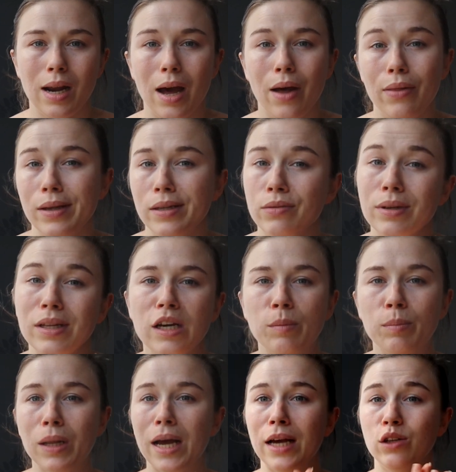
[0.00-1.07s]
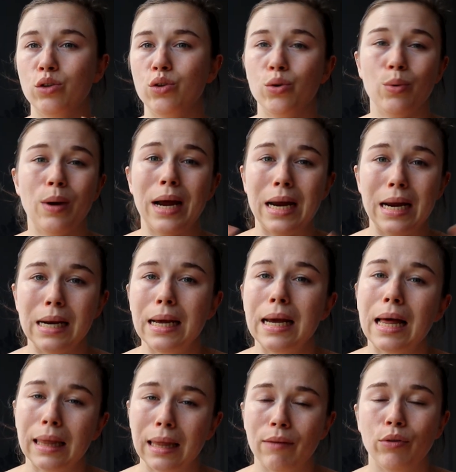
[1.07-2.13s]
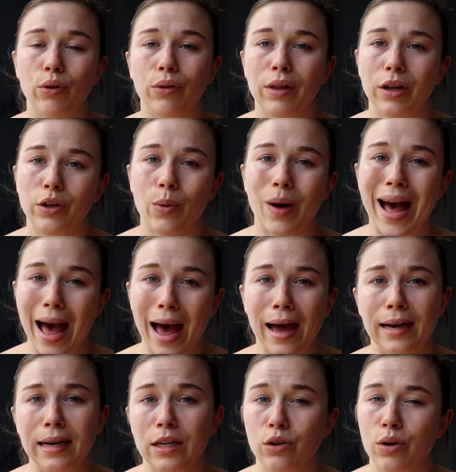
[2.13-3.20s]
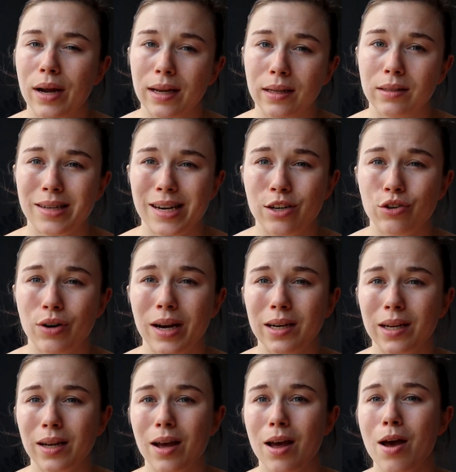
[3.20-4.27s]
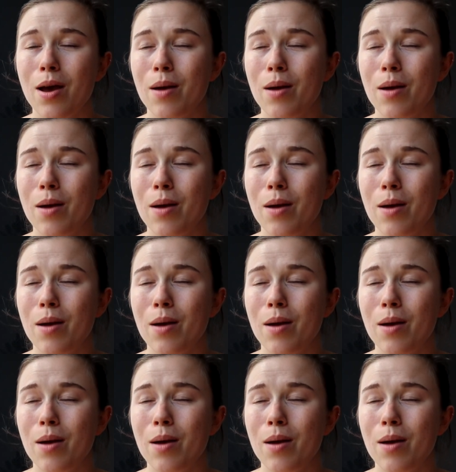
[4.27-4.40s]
Now this really applies to any levels that you are at in your handstand training,